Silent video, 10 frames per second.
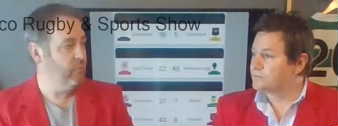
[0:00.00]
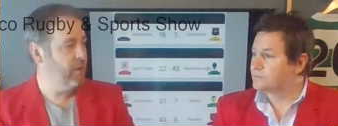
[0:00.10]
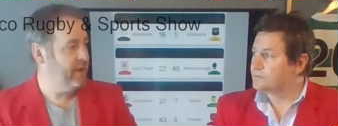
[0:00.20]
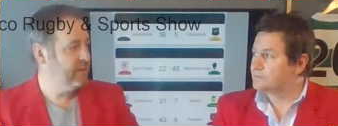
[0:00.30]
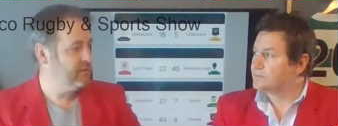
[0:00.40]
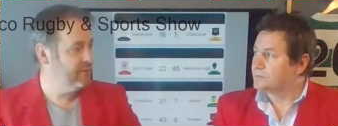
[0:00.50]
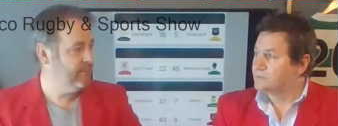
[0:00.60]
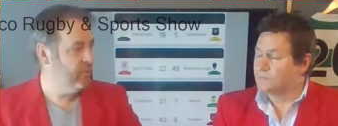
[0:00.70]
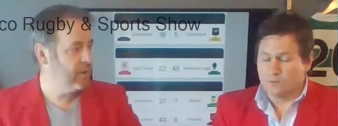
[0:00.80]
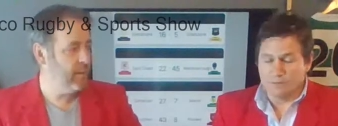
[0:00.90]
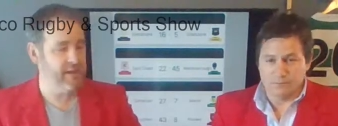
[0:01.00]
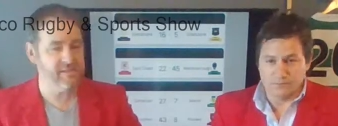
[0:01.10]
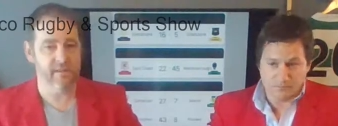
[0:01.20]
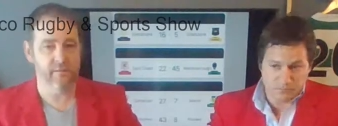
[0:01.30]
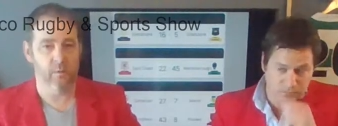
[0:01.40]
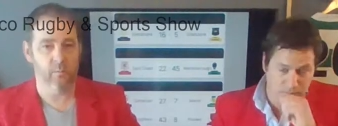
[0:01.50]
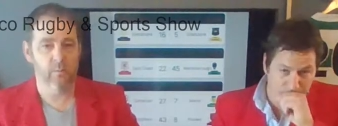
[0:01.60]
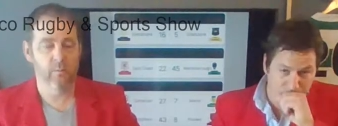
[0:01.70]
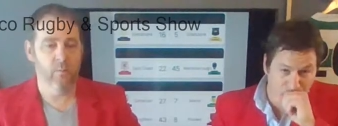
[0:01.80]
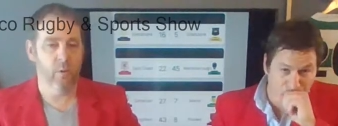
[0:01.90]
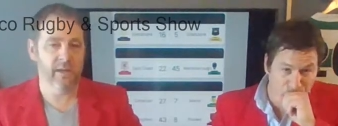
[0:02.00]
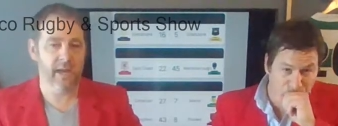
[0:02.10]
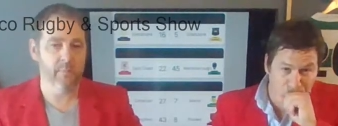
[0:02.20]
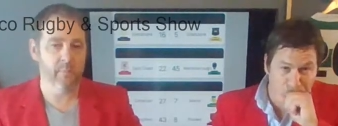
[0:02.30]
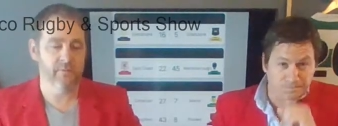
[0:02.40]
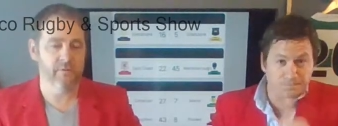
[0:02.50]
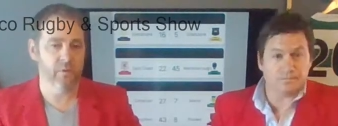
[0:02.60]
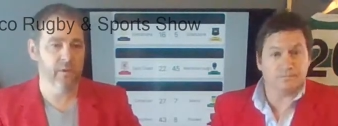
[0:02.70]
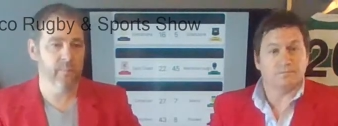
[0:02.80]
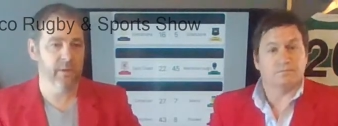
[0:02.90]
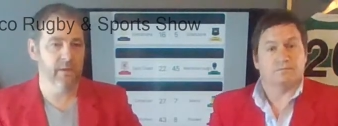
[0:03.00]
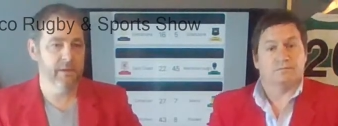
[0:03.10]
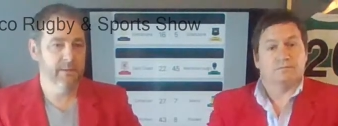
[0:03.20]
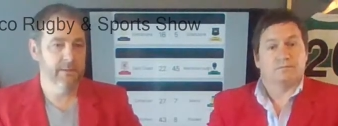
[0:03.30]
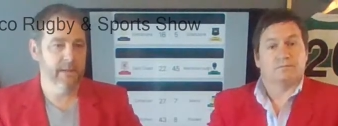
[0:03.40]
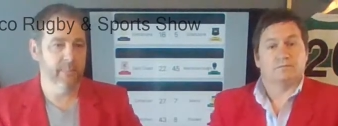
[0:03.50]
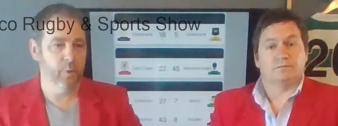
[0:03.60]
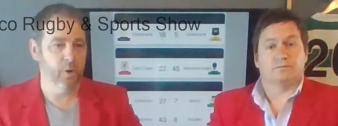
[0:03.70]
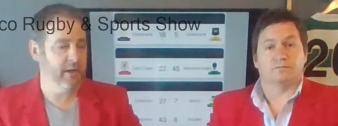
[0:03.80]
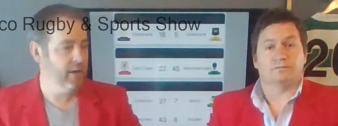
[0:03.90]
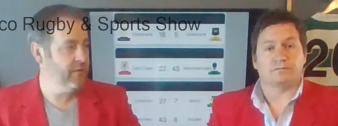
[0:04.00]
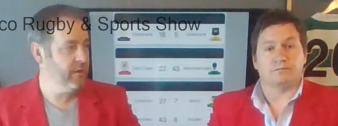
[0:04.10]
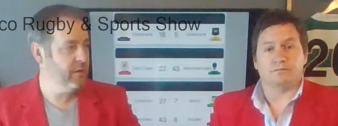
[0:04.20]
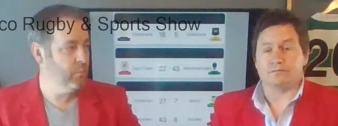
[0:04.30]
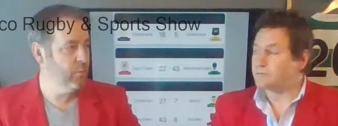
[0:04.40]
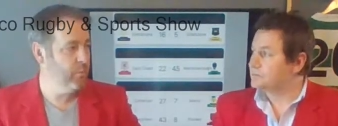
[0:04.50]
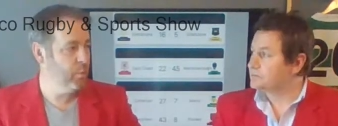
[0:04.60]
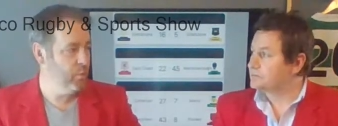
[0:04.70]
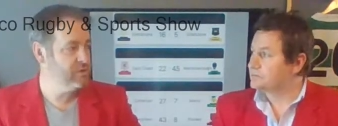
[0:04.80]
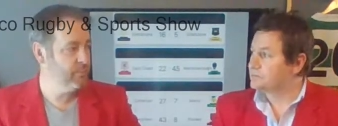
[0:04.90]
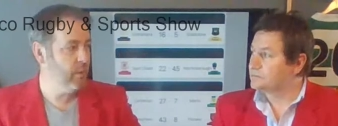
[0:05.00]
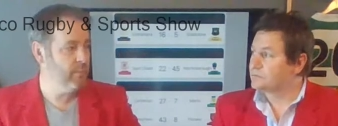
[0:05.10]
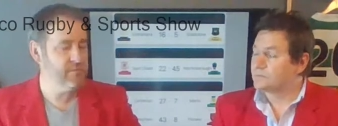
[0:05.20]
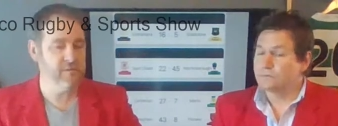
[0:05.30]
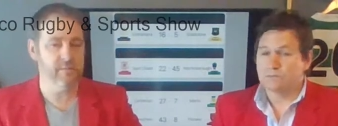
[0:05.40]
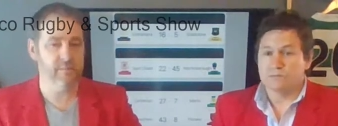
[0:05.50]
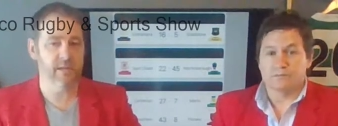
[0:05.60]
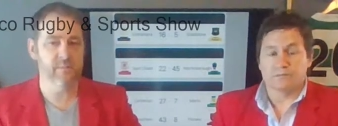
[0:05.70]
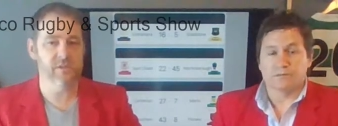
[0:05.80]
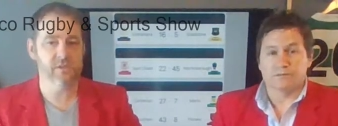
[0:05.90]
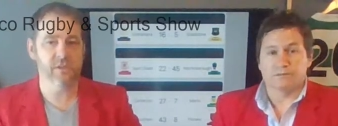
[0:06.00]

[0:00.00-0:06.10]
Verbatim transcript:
Speaker 1: not running to full capacity of what, what we're capable of doing, but yeah, Pioneer, I think, will cause some problems for some teams